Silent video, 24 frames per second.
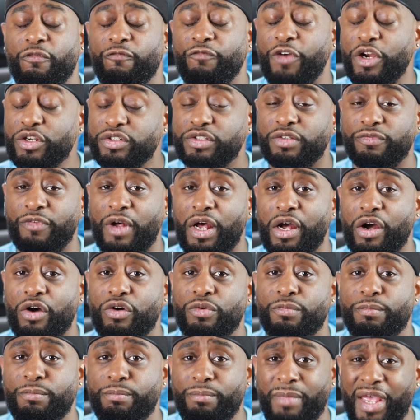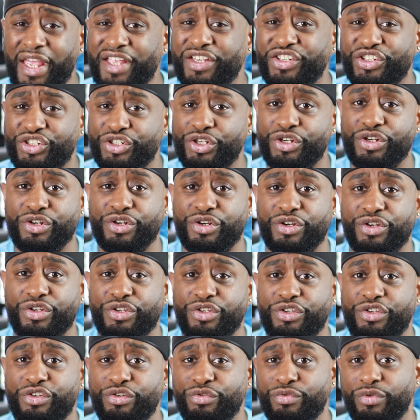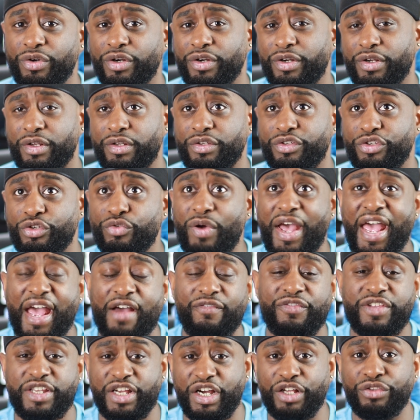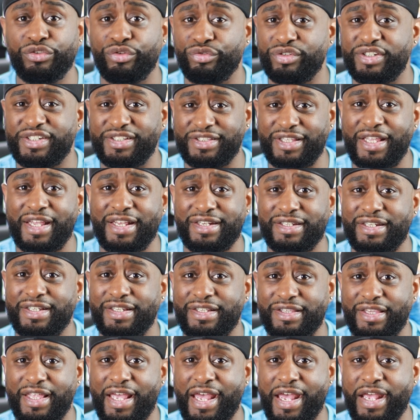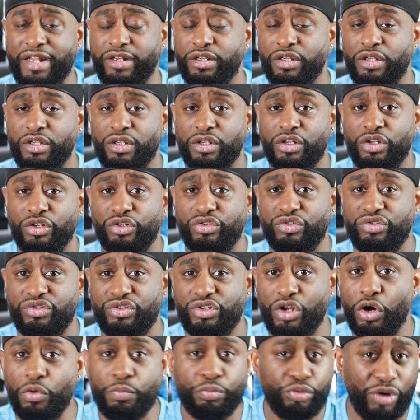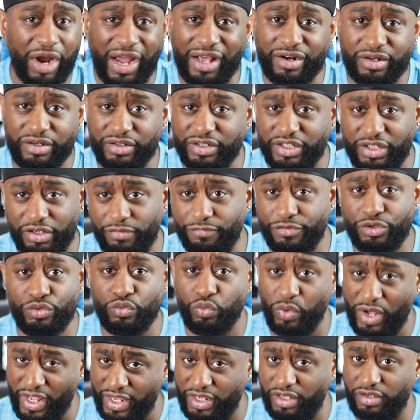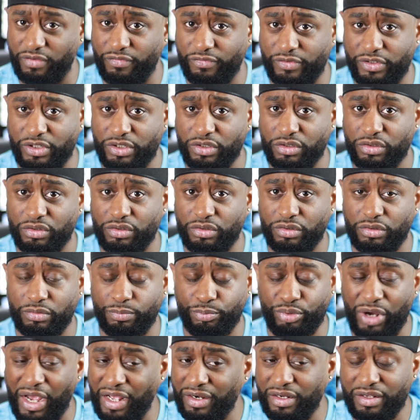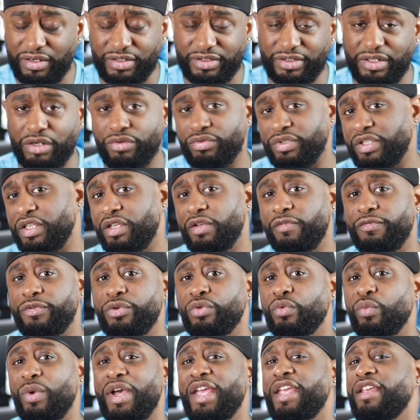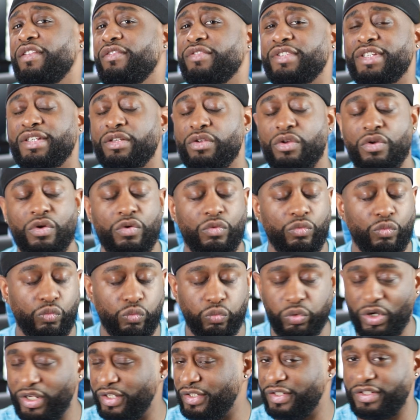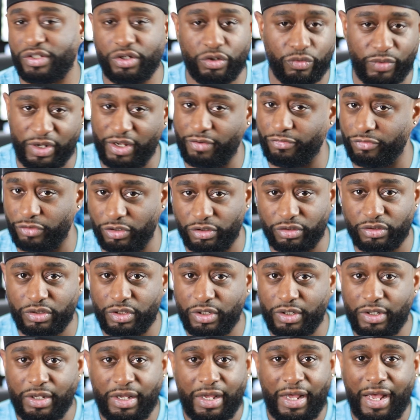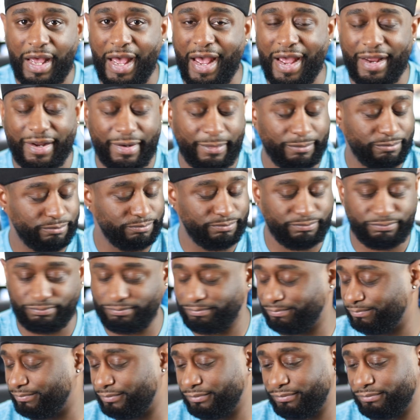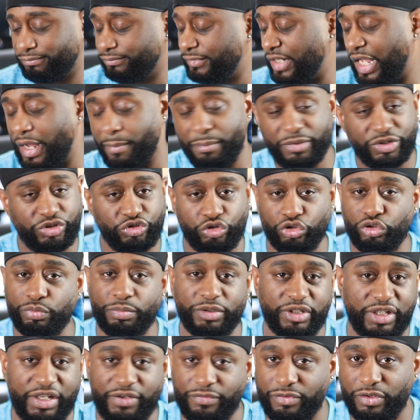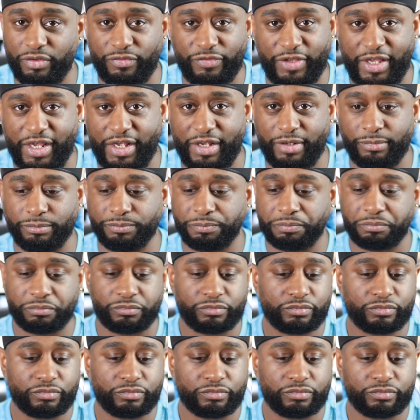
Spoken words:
First of all, make sure you have the understanding that no product give you waves. Products don't give you waves whatsoever. I'm a true believer of that.